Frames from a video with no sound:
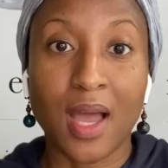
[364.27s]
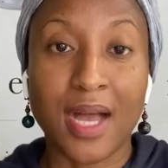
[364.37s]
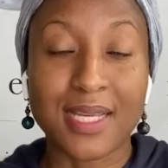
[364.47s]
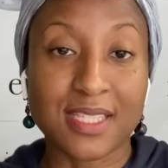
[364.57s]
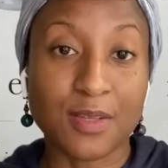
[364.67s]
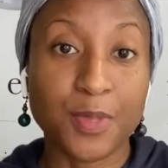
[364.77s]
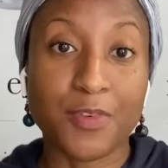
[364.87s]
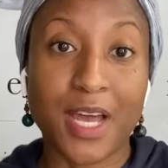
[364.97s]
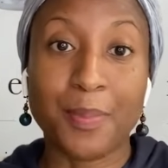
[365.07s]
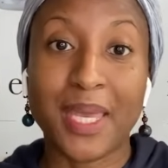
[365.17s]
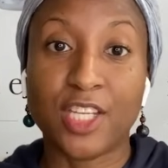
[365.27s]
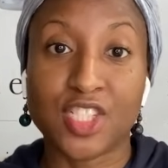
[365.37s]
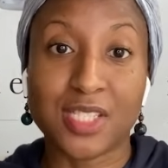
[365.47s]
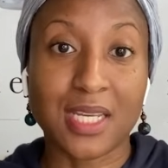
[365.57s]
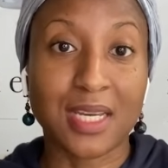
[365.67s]
Zipify
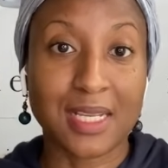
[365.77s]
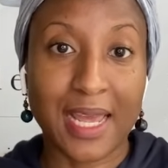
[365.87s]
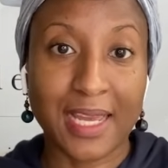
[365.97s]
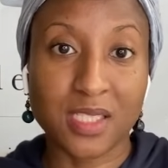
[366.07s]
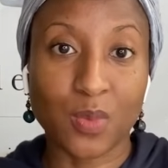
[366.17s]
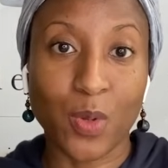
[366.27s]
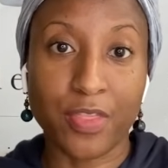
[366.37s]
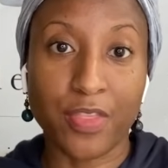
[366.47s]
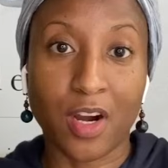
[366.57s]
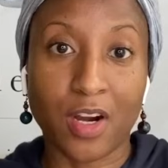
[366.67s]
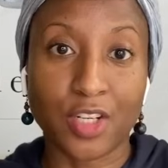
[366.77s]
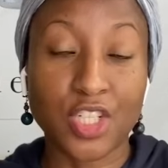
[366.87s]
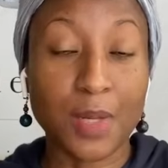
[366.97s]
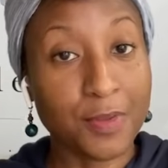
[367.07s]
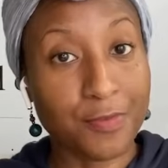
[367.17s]
Pages connects with our
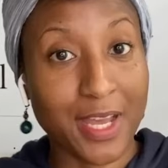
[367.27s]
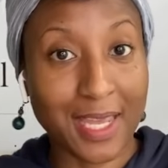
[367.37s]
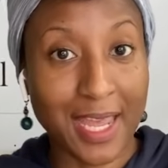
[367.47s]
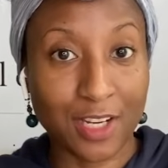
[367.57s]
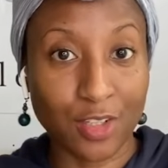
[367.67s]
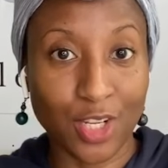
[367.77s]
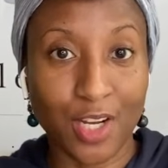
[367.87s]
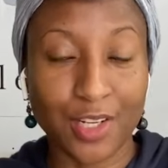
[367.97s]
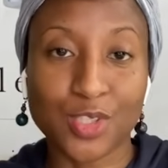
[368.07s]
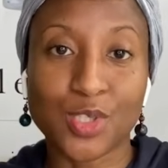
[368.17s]
Shopify catalog.